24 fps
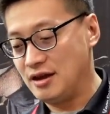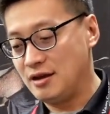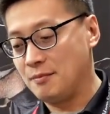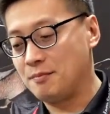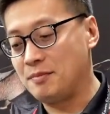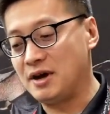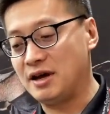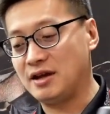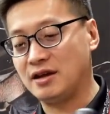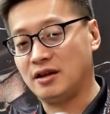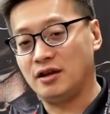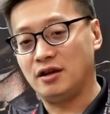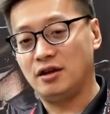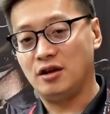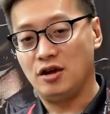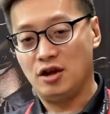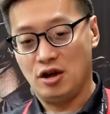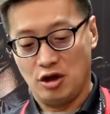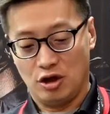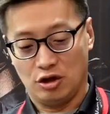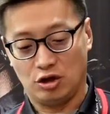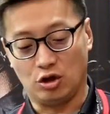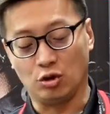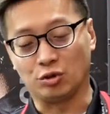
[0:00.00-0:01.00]
But
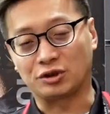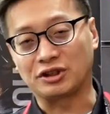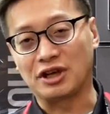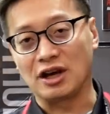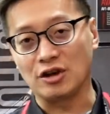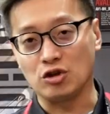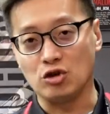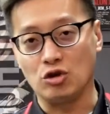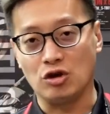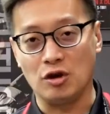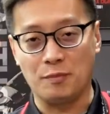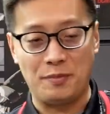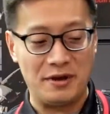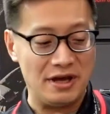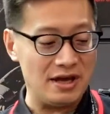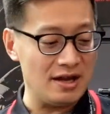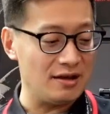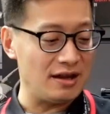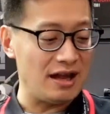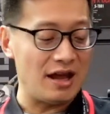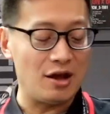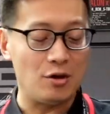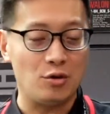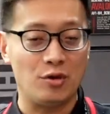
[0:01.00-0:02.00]
to some
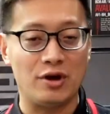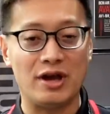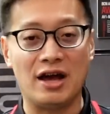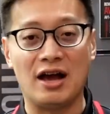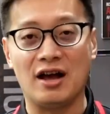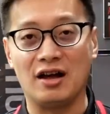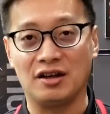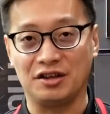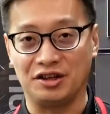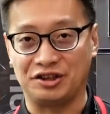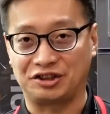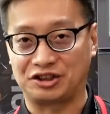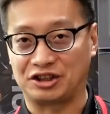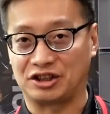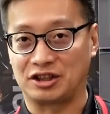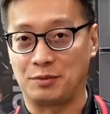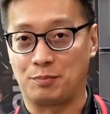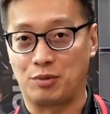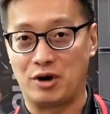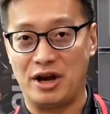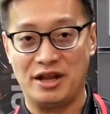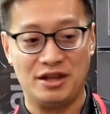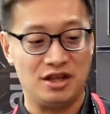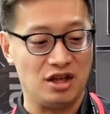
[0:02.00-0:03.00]
European area, this is
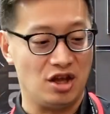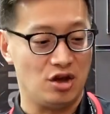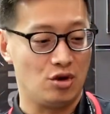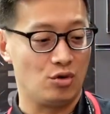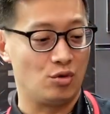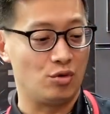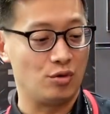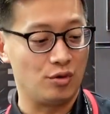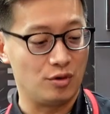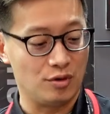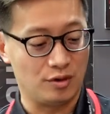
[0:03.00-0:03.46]
brand new.